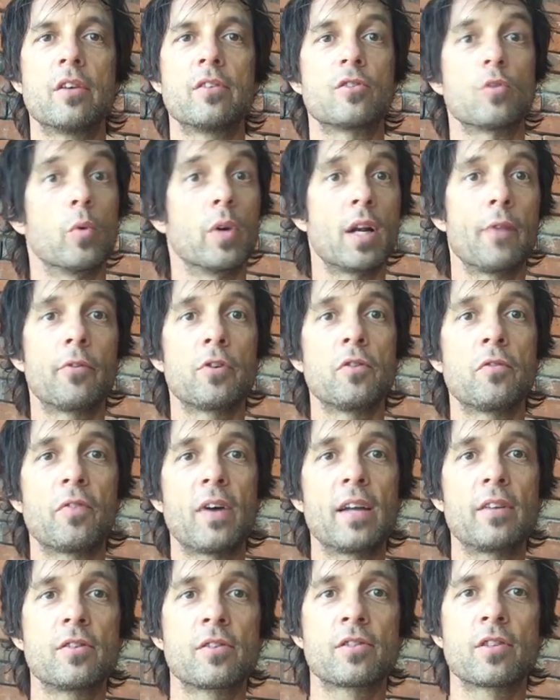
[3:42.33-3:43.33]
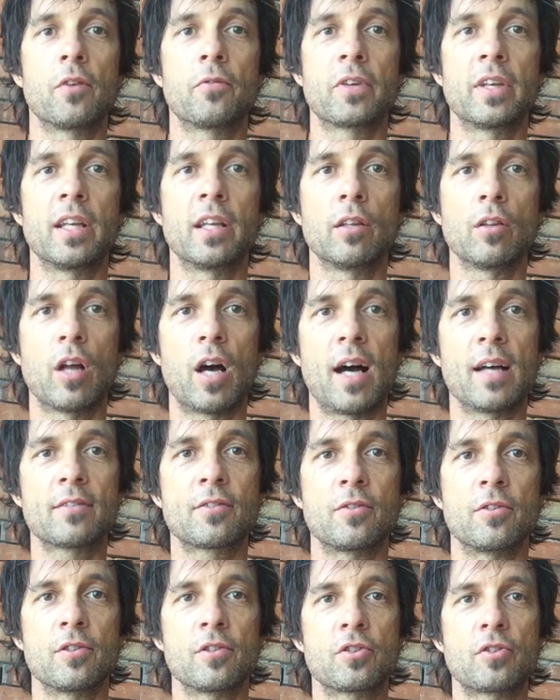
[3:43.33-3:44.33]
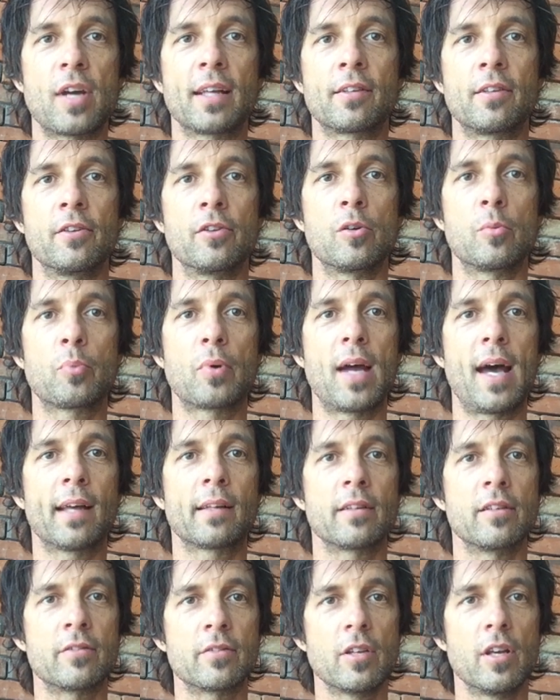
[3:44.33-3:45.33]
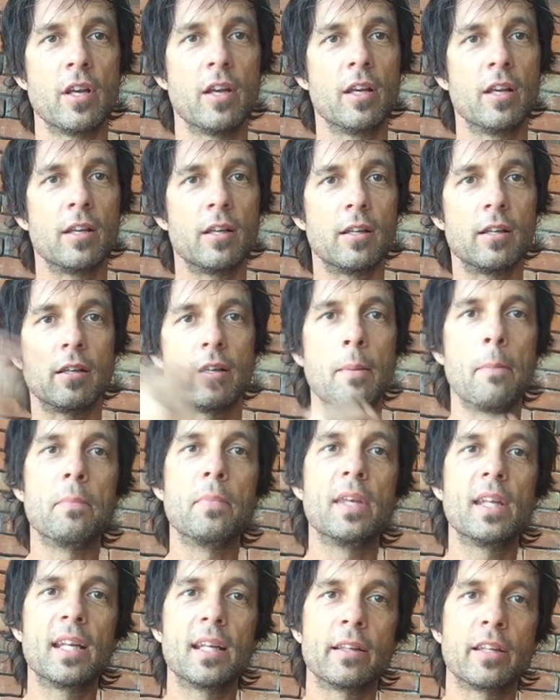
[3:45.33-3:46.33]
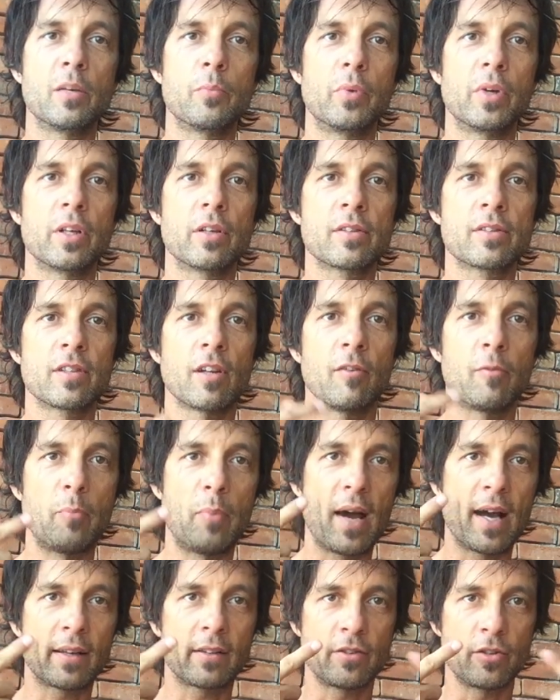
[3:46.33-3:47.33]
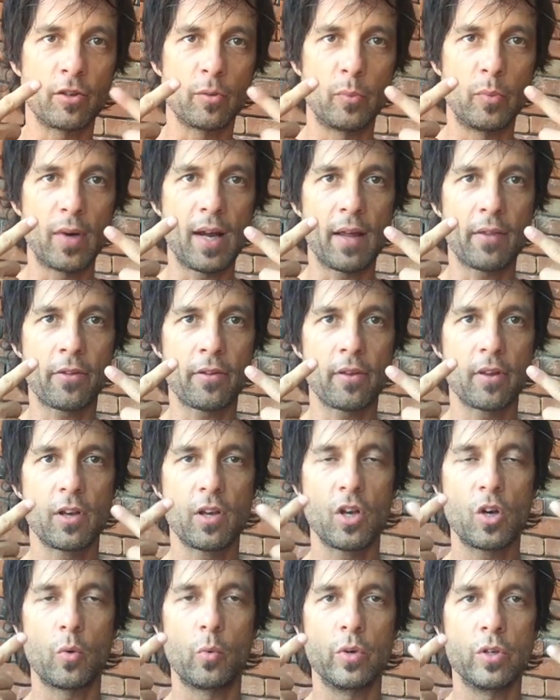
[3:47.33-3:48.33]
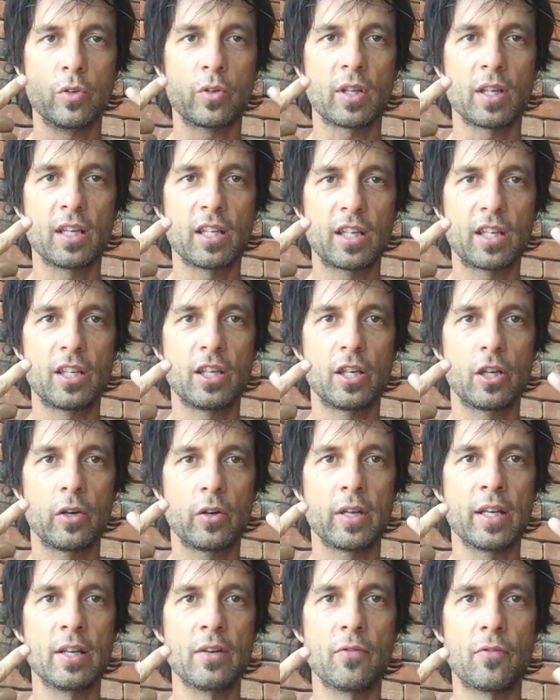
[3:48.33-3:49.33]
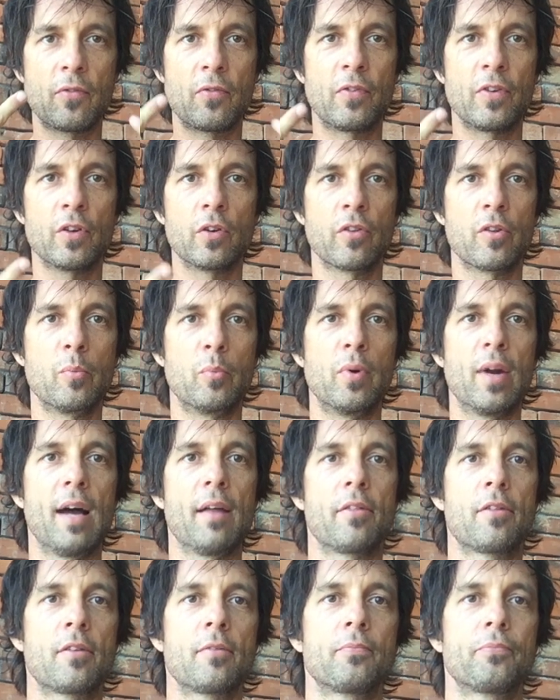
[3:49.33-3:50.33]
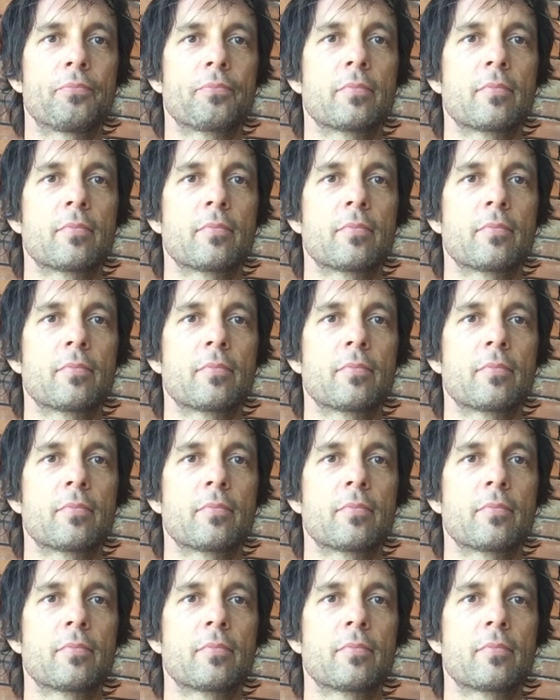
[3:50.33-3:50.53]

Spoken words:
So whenever you find yourself getting lost or distracted in your practice, immediately bring yourself back to your breath where you can hear and feel the breath.